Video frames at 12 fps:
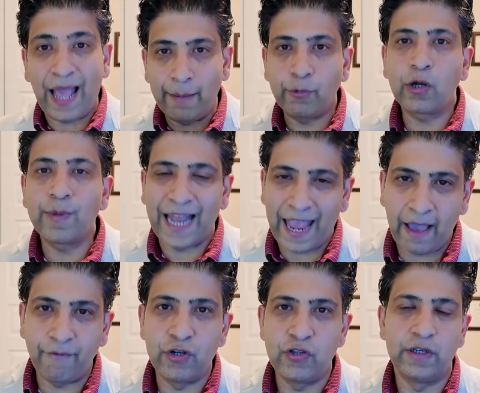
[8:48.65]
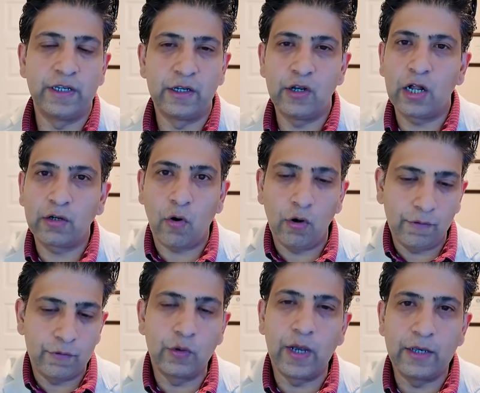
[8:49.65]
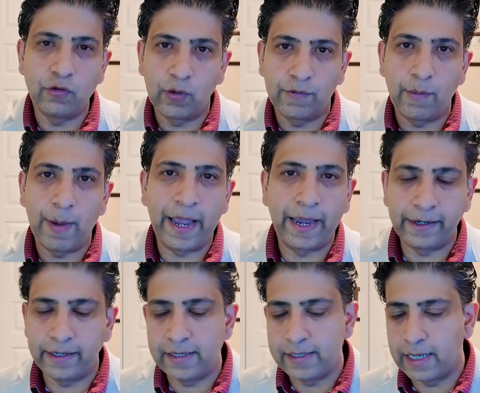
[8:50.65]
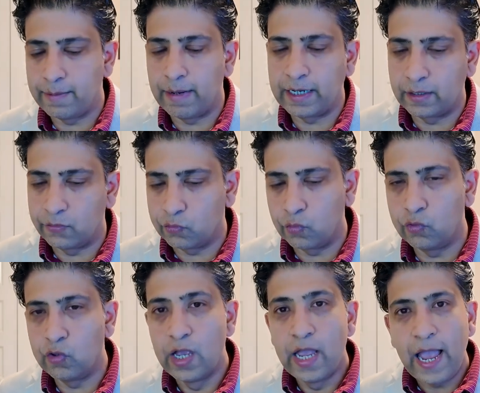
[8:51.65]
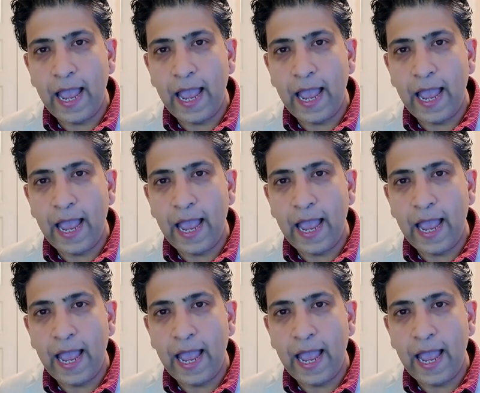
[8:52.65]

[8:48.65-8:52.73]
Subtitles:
I'm talking about average Indian, not all of you guys who are from IITs and medical schools.